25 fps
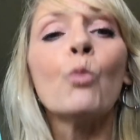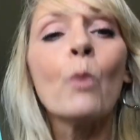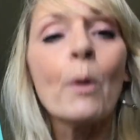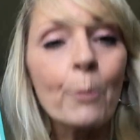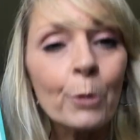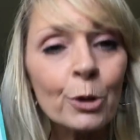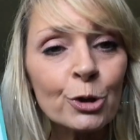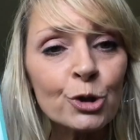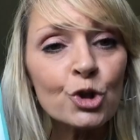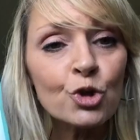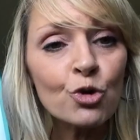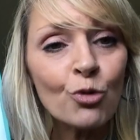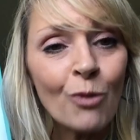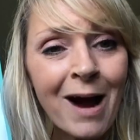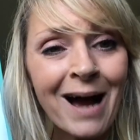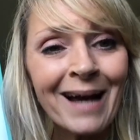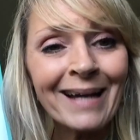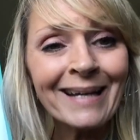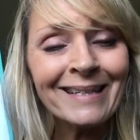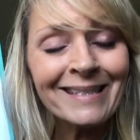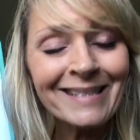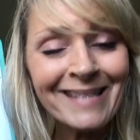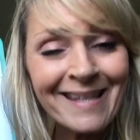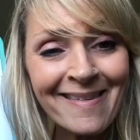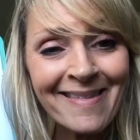when we're
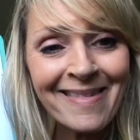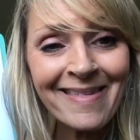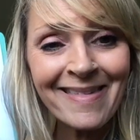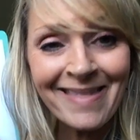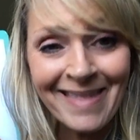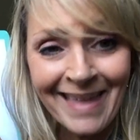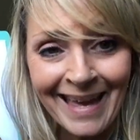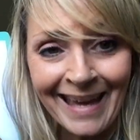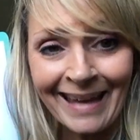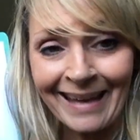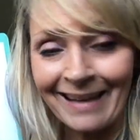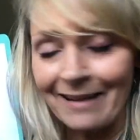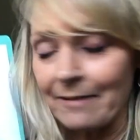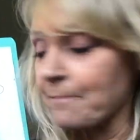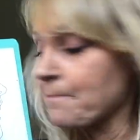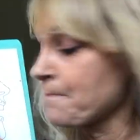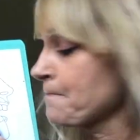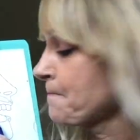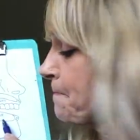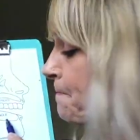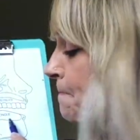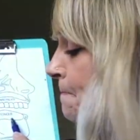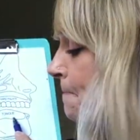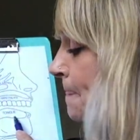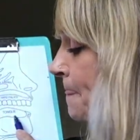trying to sing,
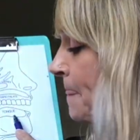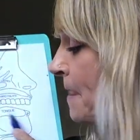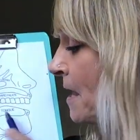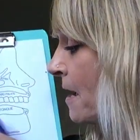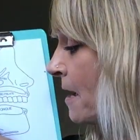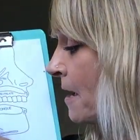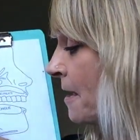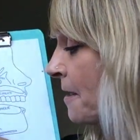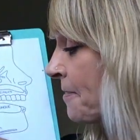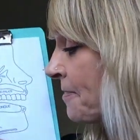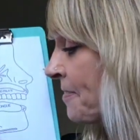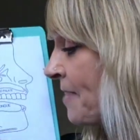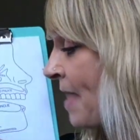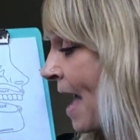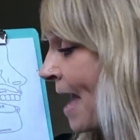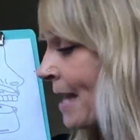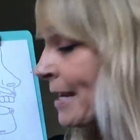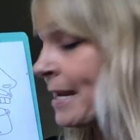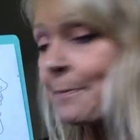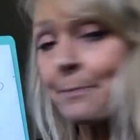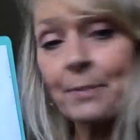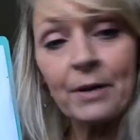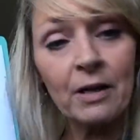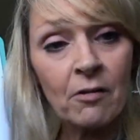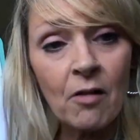that
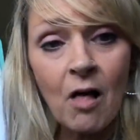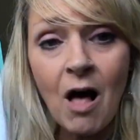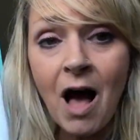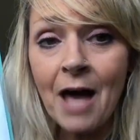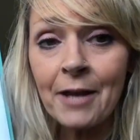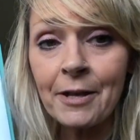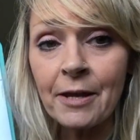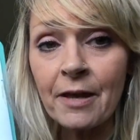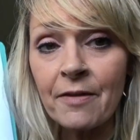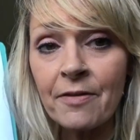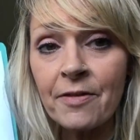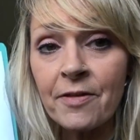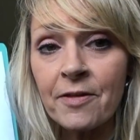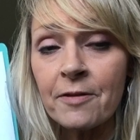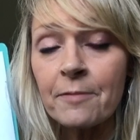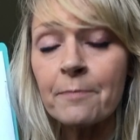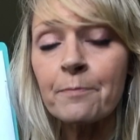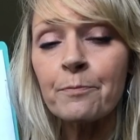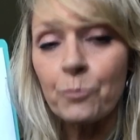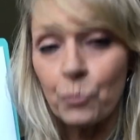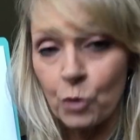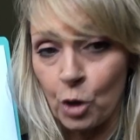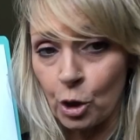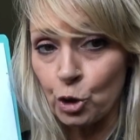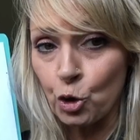epiglottis,
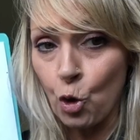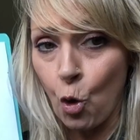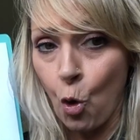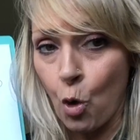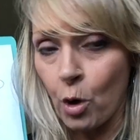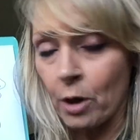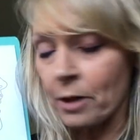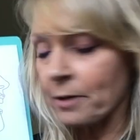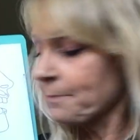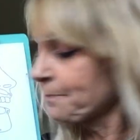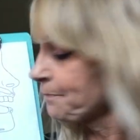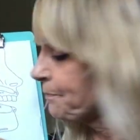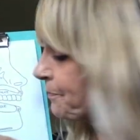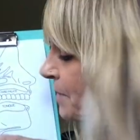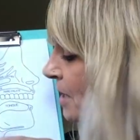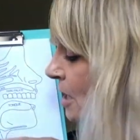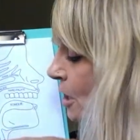the door,